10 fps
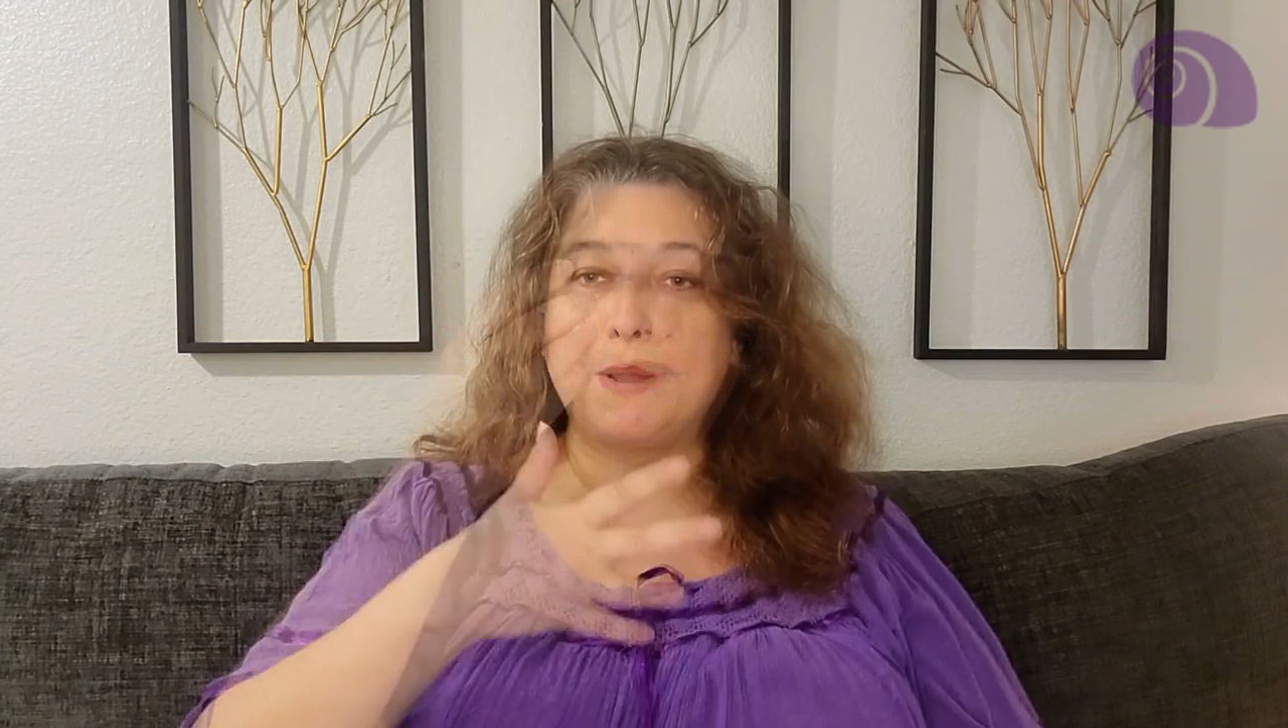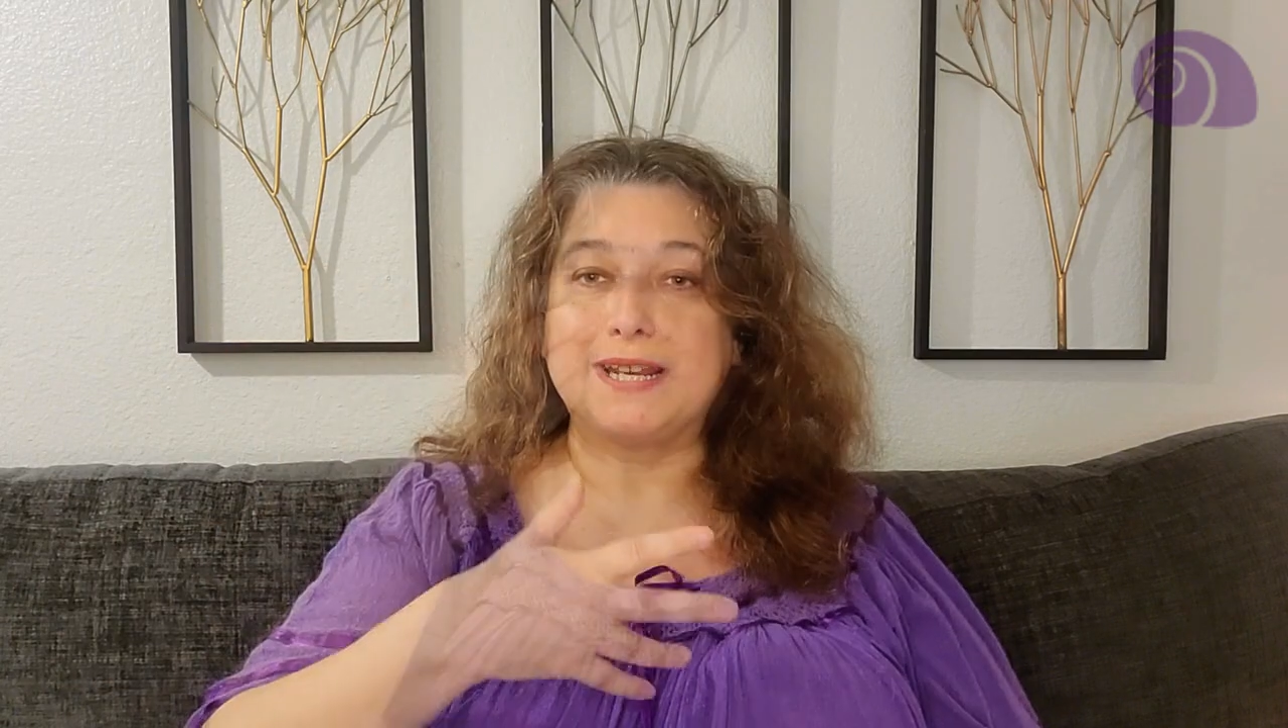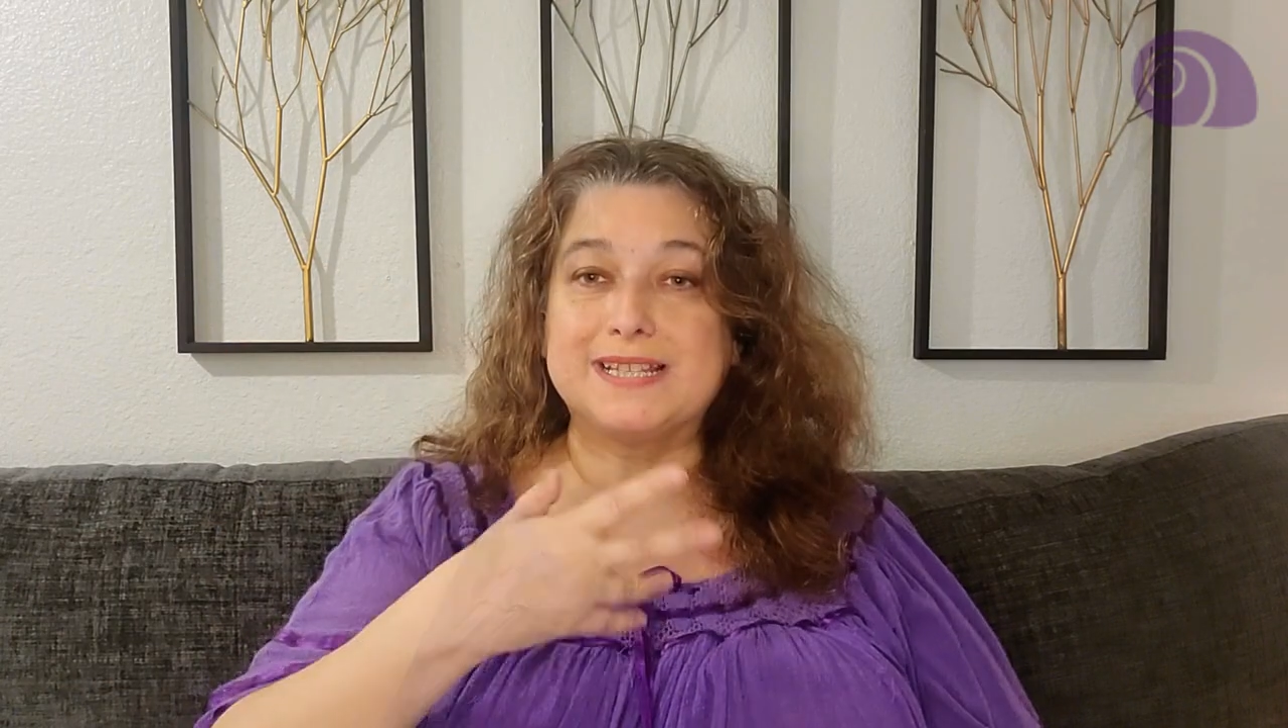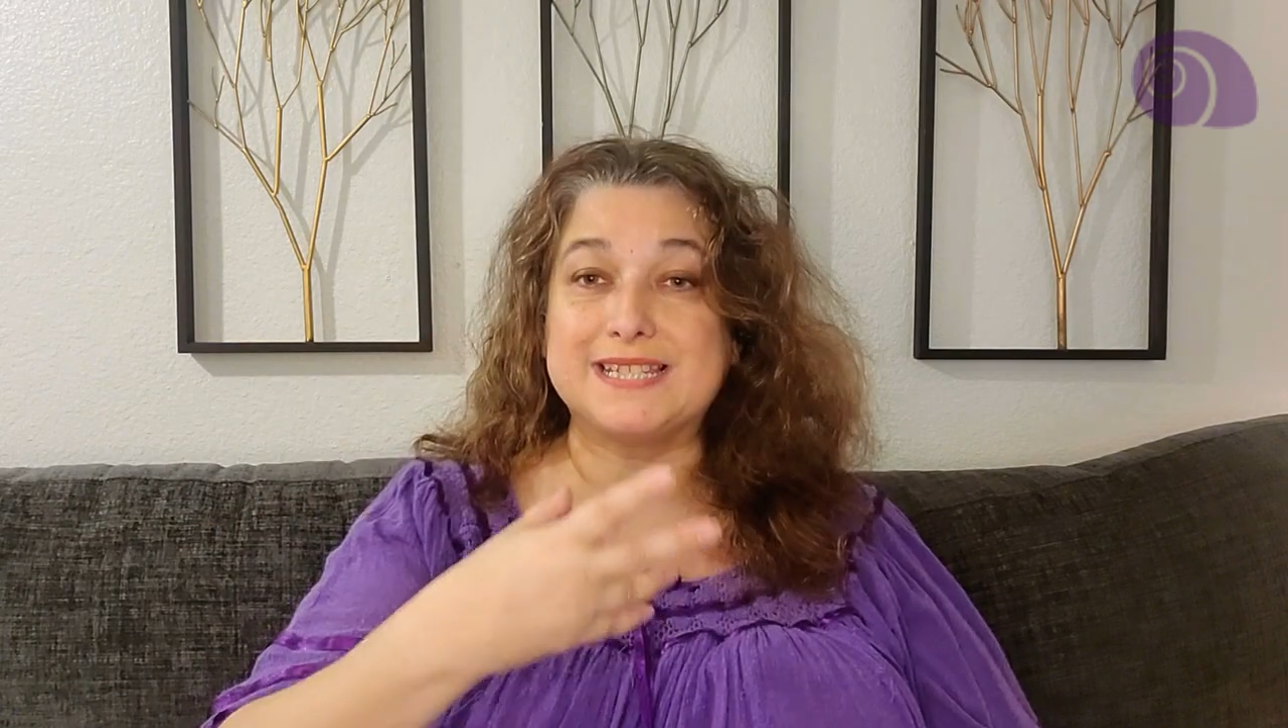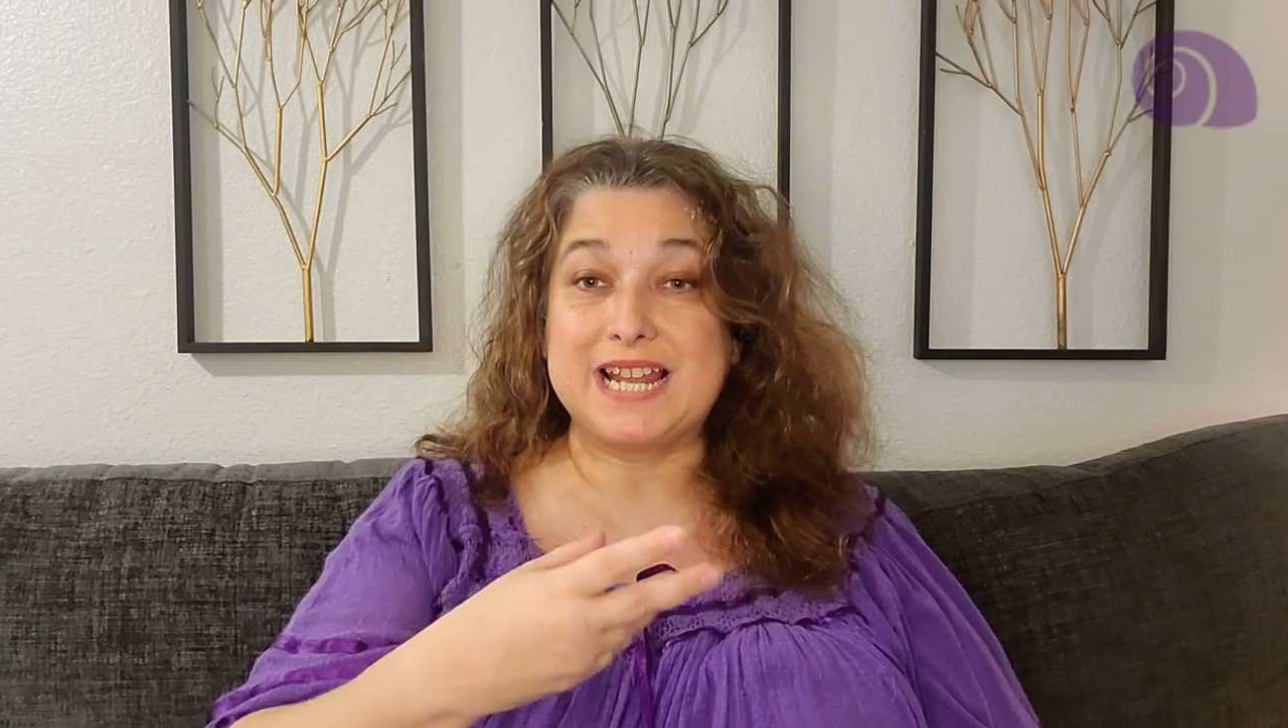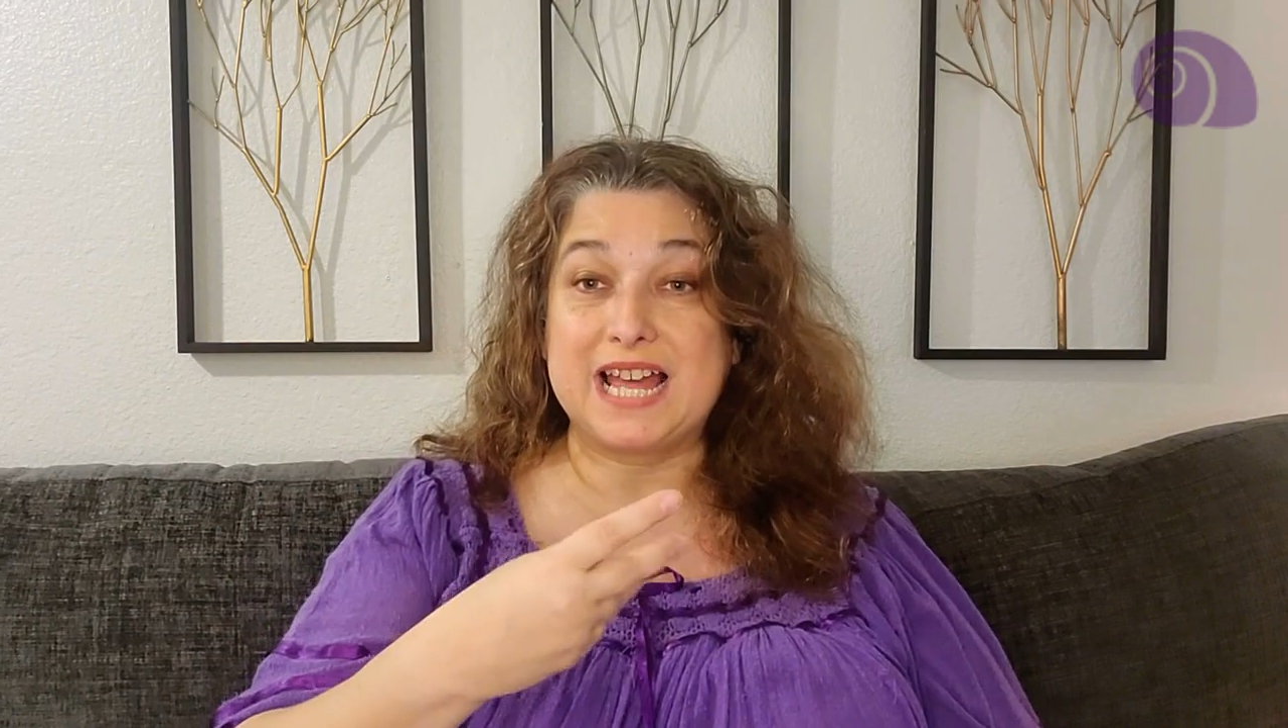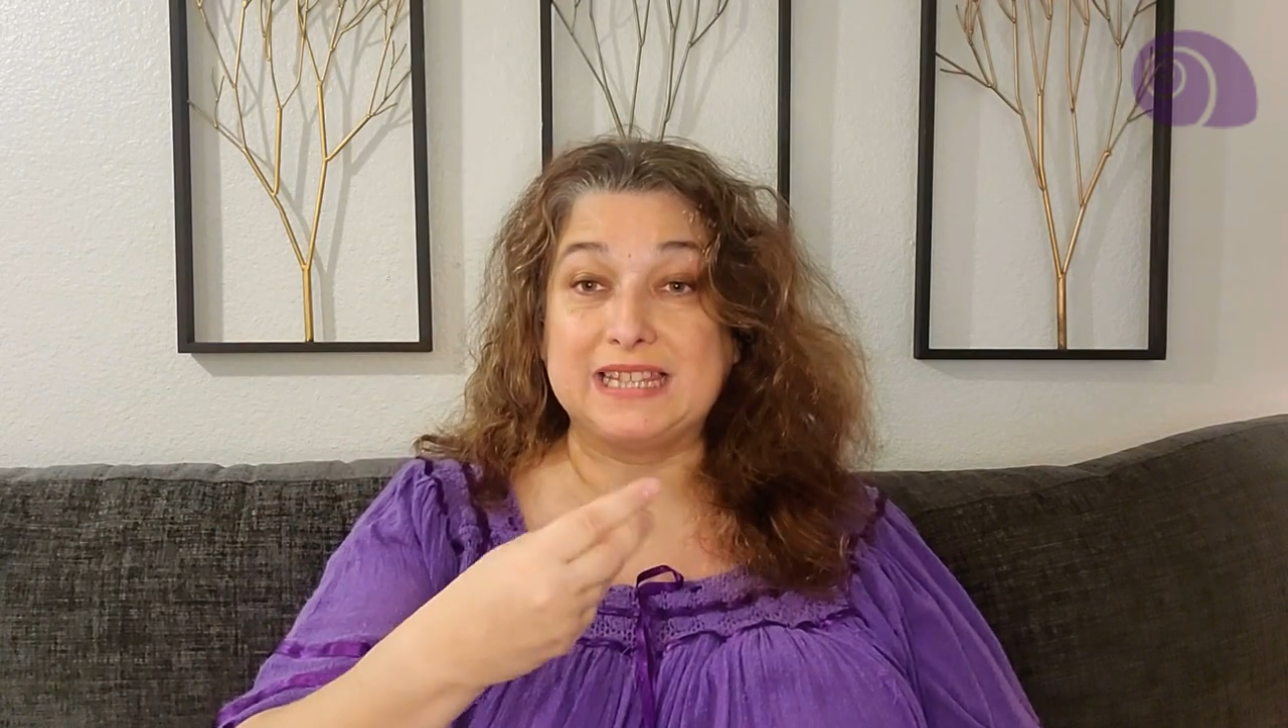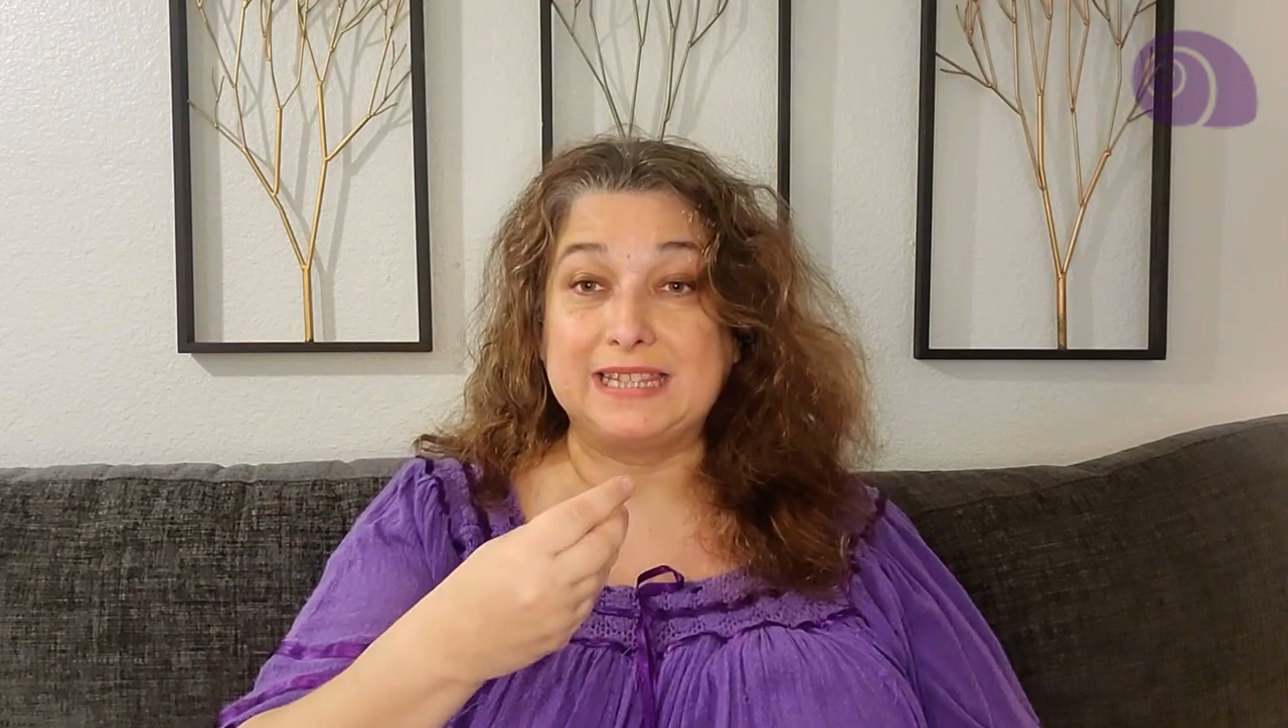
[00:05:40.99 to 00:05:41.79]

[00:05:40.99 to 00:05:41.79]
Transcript: but it's not